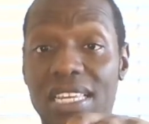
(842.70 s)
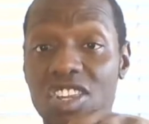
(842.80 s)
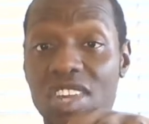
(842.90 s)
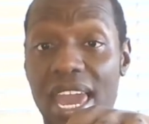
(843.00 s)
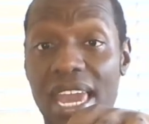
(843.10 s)

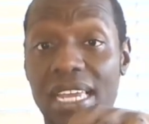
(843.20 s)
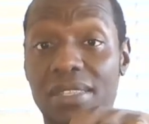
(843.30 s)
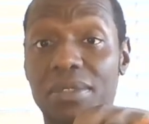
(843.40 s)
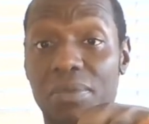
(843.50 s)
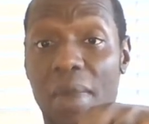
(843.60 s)

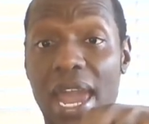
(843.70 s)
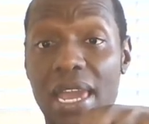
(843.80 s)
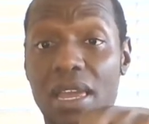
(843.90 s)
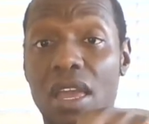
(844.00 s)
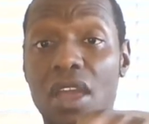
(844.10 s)
chains
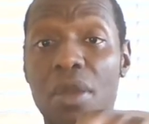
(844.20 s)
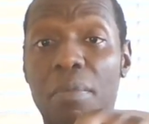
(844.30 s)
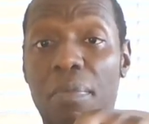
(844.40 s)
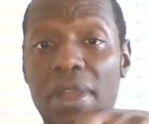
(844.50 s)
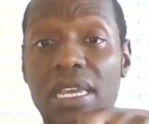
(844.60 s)
right
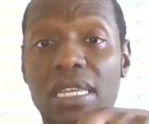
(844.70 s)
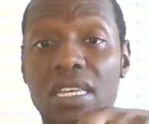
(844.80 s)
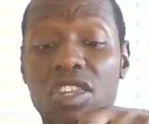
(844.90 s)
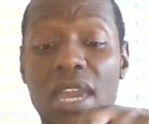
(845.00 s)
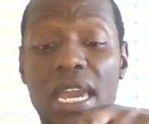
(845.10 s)

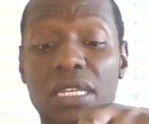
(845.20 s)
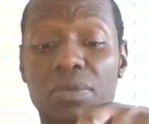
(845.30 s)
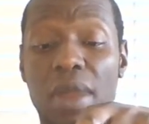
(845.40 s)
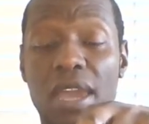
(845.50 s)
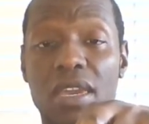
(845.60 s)

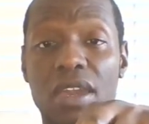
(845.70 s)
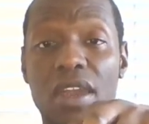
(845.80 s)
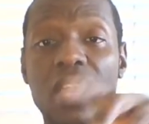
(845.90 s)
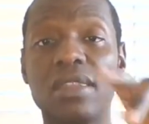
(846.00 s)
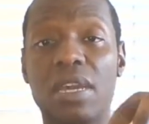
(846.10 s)
here.
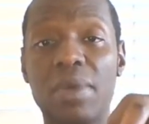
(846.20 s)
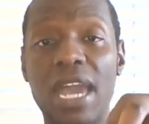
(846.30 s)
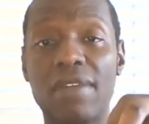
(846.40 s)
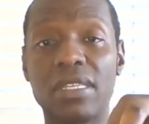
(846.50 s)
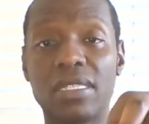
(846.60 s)
Then we
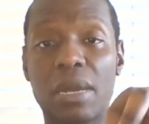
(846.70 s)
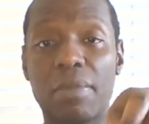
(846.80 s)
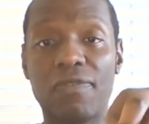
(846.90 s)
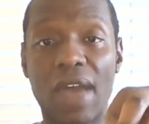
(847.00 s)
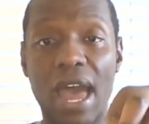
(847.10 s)
have this
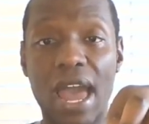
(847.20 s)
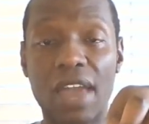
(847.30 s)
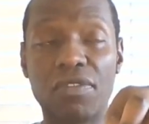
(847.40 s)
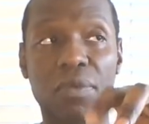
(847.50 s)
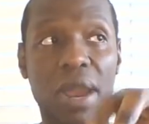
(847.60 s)
number
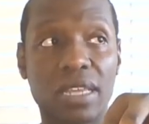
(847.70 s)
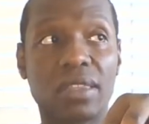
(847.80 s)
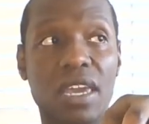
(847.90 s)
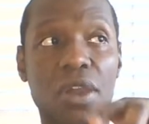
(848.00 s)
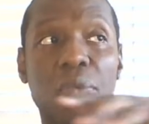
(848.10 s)
five right
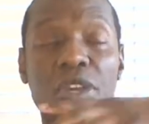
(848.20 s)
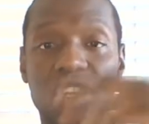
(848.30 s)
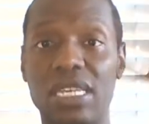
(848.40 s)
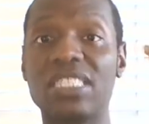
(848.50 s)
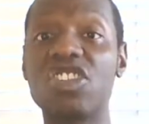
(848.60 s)
there,
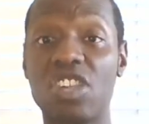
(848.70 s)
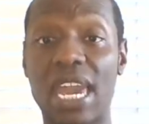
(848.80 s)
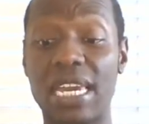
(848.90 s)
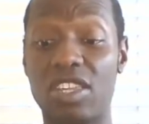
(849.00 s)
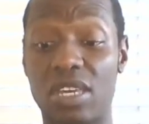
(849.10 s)
which is
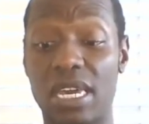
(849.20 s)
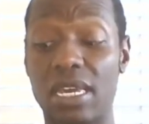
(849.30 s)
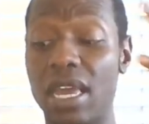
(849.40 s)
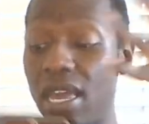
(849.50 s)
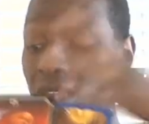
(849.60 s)

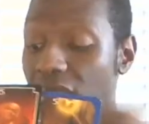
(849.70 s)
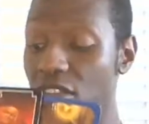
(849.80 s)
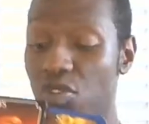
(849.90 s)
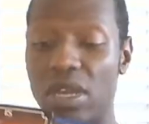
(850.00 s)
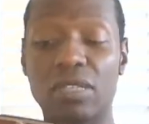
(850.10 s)
changing,
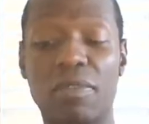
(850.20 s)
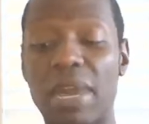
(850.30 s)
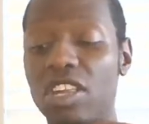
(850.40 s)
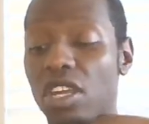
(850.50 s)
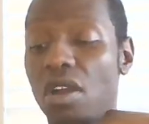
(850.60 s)

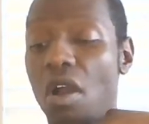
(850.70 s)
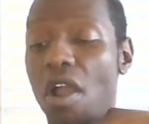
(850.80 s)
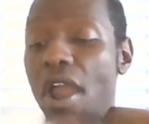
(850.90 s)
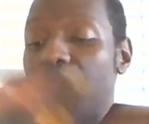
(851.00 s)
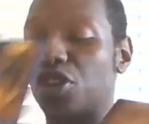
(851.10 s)
transformation
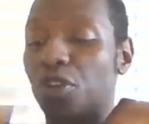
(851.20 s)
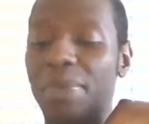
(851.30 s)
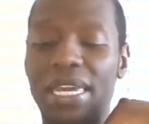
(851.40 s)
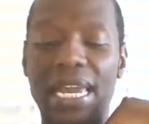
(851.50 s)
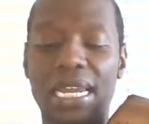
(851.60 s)
card, new
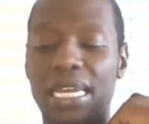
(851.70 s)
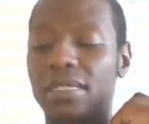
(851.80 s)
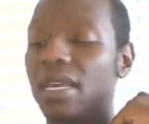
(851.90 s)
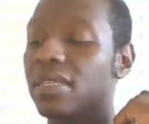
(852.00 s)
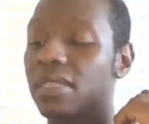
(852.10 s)

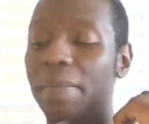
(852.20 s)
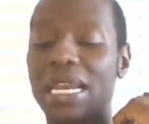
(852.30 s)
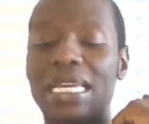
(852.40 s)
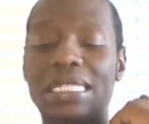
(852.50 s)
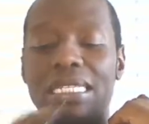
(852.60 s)
beginnings.
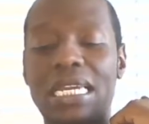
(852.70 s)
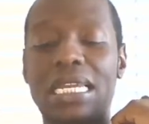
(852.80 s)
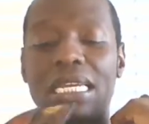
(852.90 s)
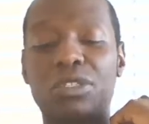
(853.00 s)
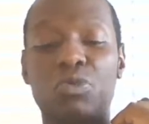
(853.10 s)
Somebody is
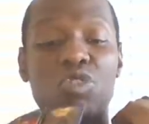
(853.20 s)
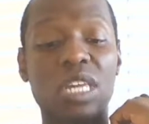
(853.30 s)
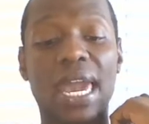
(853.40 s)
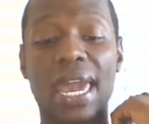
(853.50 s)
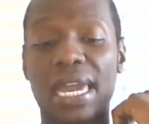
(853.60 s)
needing to
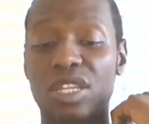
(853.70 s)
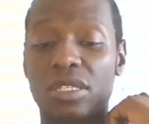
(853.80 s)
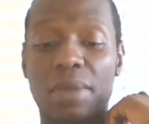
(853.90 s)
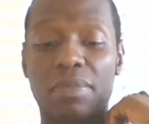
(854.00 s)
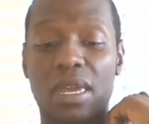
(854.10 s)
change
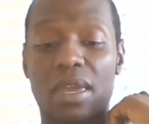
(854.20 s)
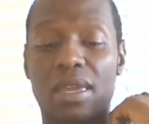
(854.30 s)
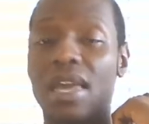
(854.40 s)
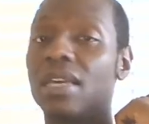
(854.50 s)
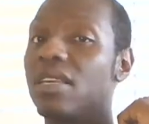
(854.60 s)
something.
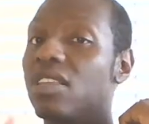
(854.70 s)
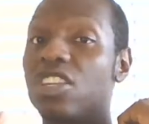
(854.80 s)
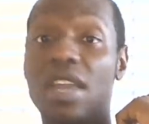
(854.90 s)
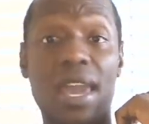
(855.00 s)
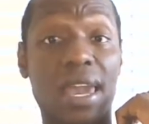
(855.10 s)

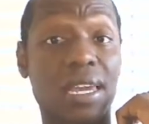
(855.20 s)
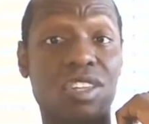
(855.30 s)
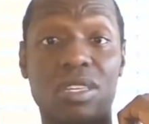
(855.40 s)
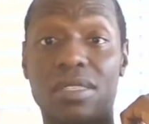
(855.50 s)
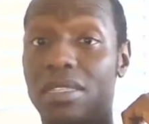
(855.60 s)

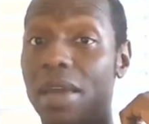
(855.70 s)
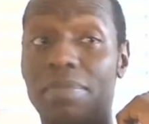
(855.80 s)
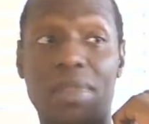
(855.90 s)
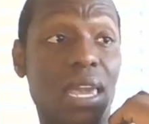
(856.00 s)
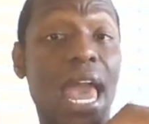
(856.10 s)
Change
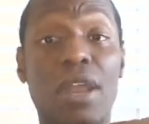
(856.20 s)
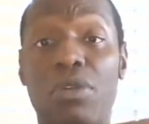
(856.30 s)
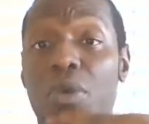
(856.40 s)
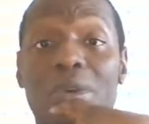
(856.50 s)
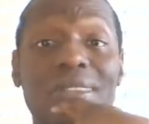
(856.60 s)
something. I
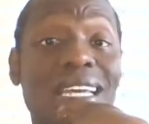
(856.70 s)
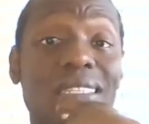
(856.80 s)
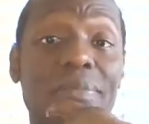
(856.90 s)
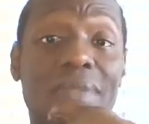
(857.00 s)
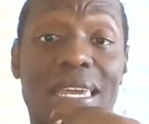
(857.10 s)
don't know what that
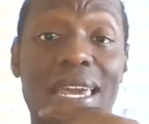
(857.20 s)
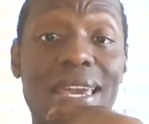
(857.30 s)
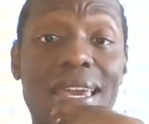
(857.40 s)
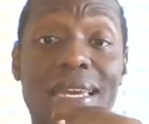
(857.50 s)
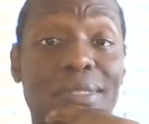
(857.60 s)
something
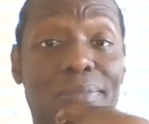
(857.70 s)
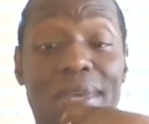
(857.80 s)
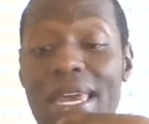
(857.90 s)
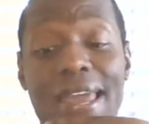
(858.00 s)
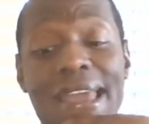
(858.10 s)
is,
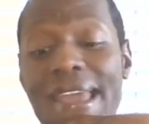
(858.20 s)
but